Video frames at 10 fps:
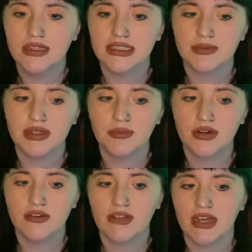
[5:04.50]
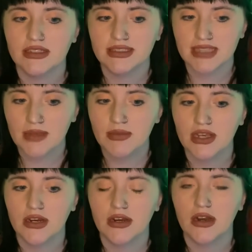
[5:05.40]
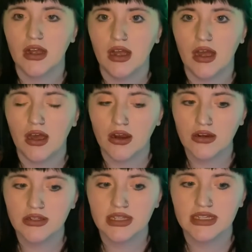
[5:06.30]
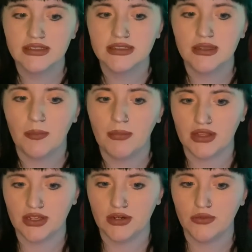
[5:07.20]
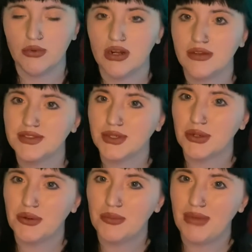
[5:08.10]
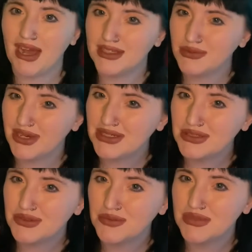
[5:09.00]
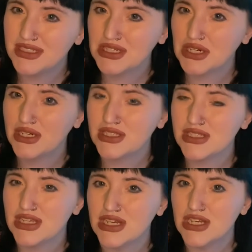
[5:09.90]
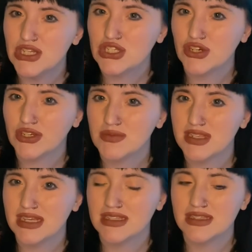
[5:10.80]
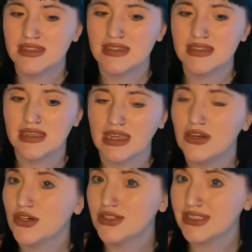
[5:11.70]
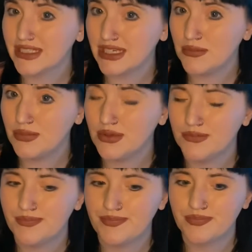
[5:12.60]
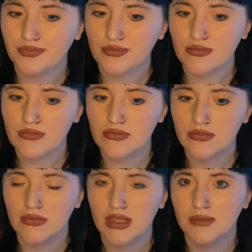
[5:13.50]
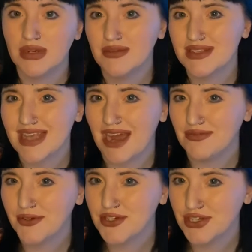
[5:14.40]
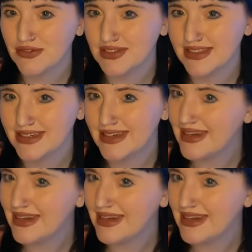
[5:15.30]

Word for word: September of that same year, Arlie's mother would also pass away to mysterious circumstances in her sleep. But it was after she had visited